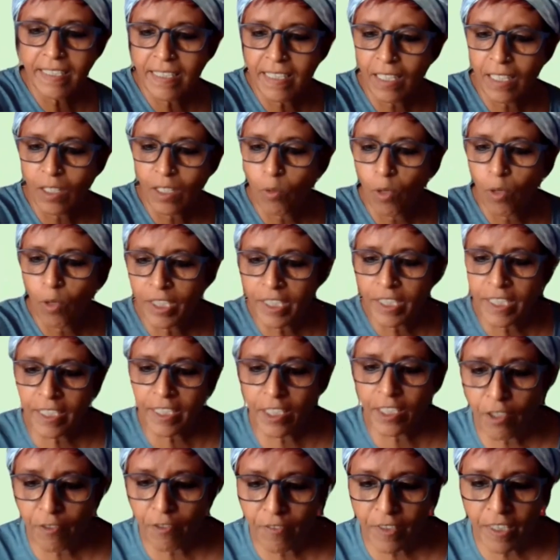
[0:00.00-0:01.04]
think it's the
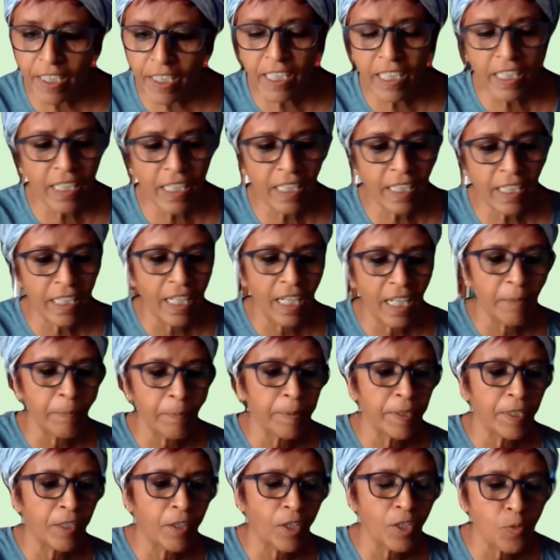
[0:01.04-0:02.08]
quantity of the yield,
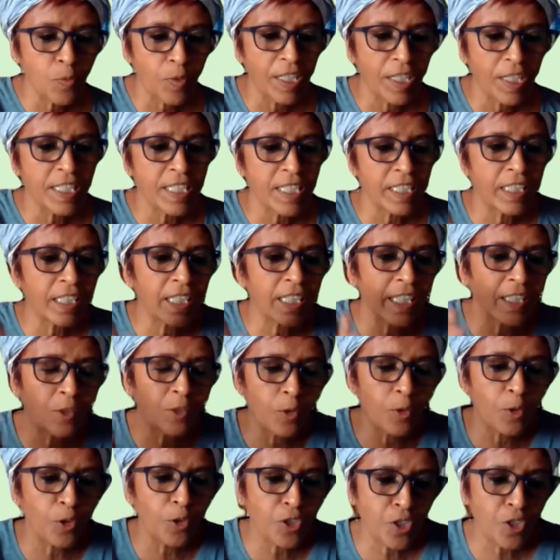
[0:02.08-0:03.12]
because once it
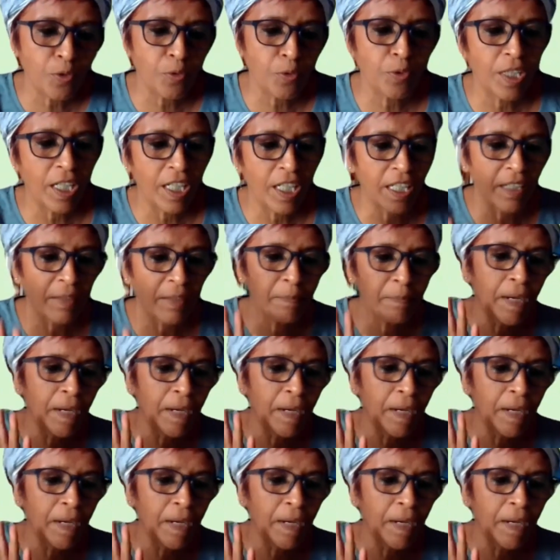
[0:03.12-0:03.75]
goes to the